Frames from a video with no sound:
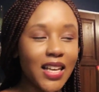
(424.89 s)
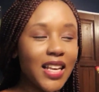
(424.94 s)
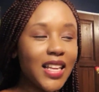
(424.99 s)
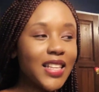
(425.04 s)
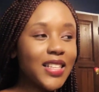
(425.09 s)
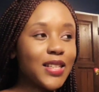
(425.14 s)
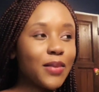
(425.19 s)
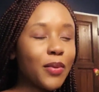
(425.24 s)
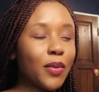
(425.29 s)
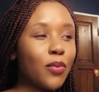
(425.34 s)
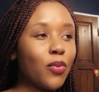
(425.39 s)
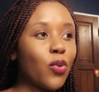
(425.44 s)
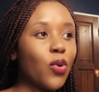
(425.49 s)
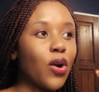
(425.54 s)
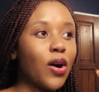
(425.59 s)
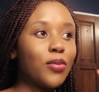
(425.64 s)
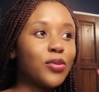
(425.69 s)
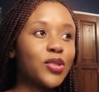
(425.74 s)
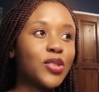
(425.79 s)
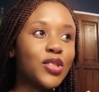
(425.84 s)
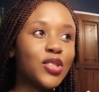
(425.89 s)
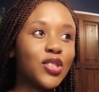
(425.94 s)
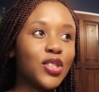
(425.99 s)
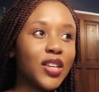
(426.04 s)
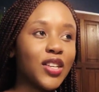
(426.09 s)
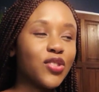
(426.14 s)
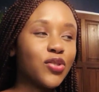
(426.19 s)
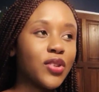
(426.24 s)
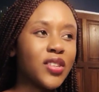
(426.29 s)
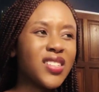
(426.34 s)
There's a bit more options to
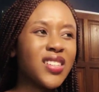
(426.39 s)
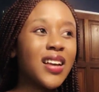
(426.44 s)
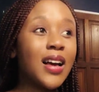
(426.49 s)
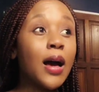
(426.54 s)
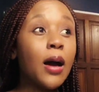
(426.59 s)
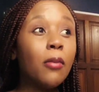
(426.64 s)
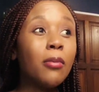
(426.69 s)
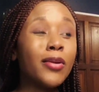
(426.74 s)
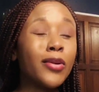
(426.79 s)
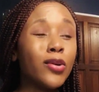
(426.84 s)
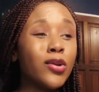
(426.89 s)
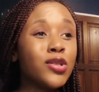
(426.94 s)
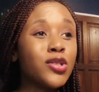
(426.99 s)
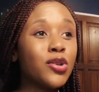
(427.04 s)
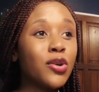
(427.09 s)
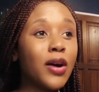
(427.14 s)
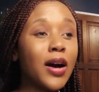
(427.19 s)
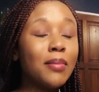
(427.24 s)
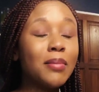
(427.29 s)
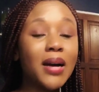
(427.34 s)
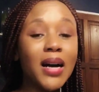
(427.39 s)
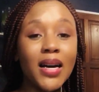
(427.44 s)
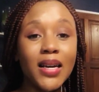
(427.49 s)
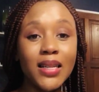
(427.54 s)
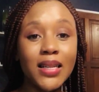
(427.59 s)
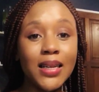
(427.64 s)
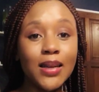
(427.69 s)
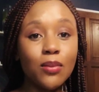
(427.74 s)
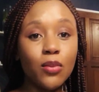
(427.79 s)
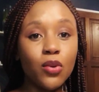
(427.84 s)
get dressed. But also I'm
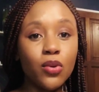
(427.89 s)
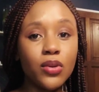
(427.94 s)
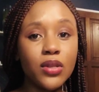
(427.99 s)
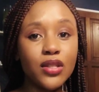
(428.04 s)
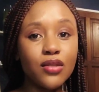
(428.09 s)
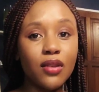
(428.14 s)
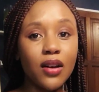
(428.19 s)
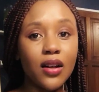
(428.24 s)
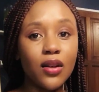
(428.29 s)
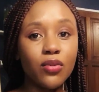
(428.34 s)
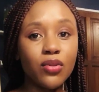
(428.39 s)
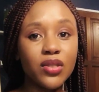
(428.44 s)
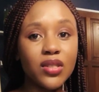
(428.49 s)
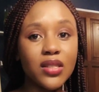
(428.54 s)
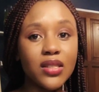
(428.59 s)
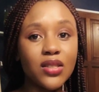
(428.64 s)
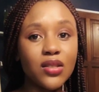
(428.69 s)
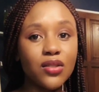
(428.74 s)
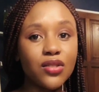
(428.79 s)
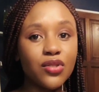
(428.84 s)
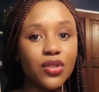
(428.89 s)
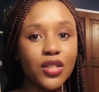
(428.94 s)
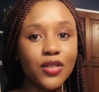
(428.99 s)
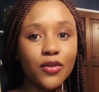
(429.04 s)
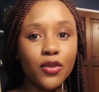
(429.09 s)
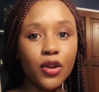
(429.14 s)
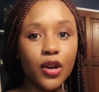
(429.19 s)
ironing more as well, which is so stressful.